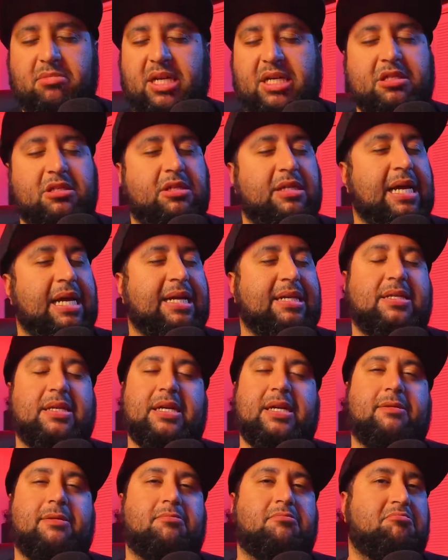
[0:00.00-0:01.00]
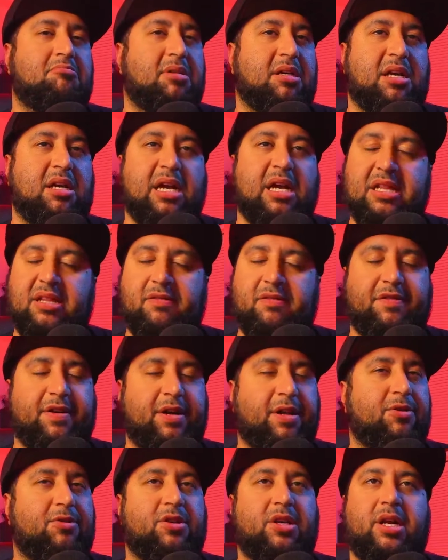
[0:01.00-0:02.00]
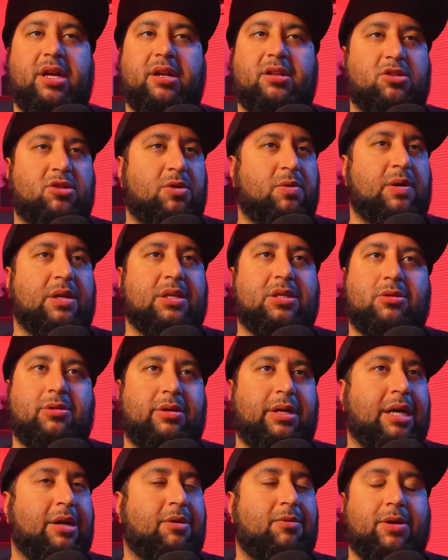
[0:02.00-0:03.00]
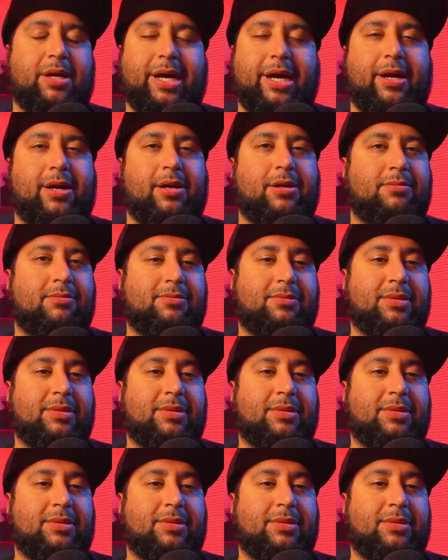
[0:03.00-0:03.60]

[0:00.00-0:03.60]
And that's it. And the following year and so on and so on. I don't care.